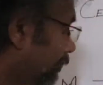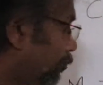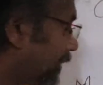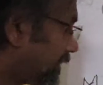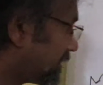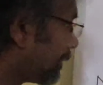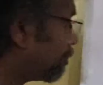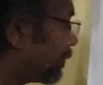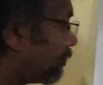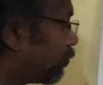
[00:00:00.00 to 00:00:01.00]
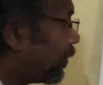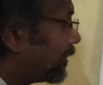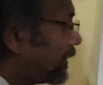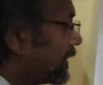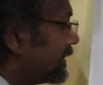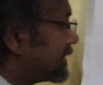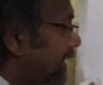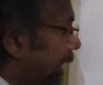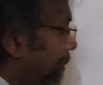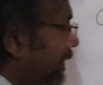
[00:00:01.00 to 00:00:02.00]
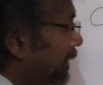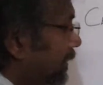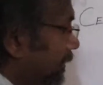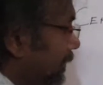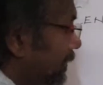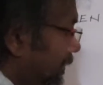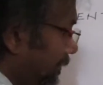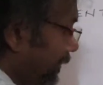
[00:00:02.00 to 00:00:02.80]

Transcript: give you an example of what really is happening here,